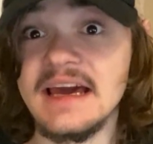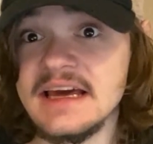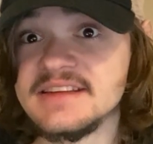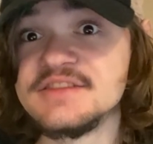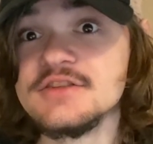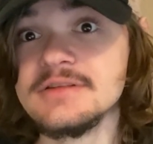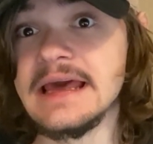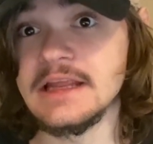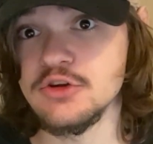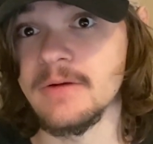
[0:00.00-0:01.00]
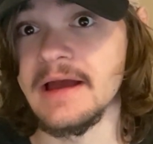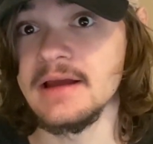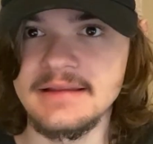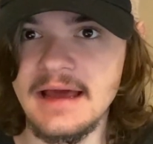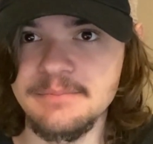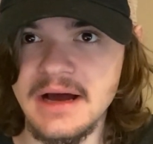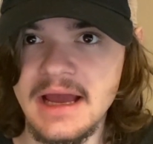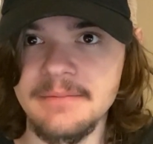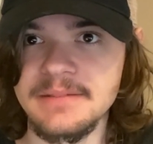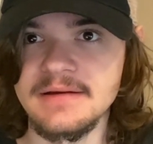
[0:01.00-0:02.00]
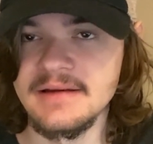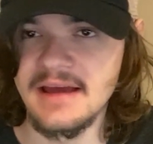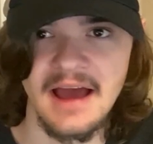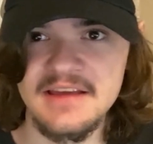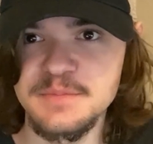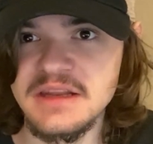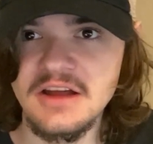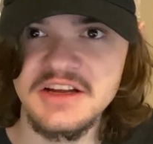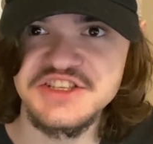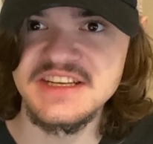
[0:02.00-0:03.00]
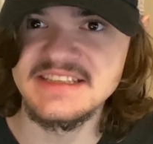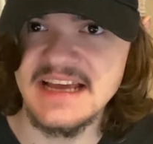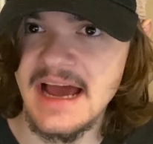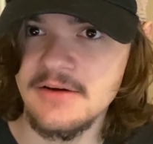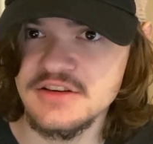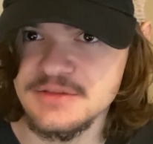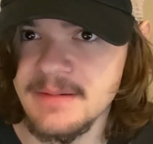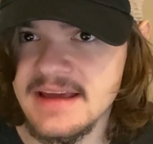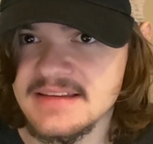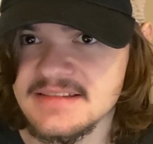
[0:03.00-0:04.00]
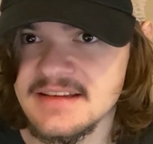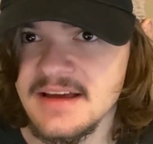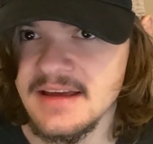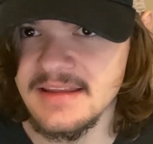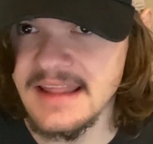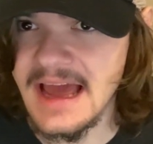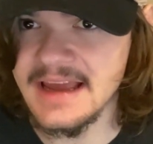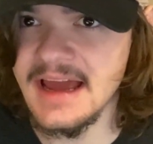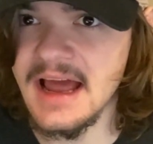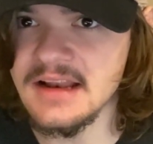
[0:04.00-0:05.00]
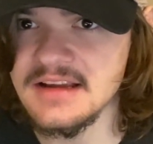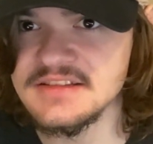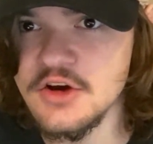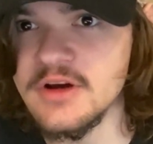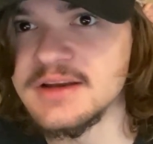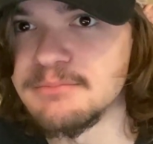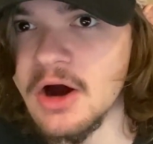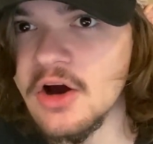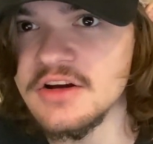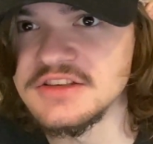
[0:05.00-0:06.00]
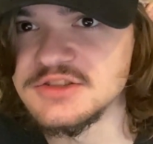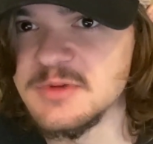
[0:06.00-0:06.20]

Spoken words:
It's too late, Craig. That pipe has been launched into outer space. That cat is going to Mars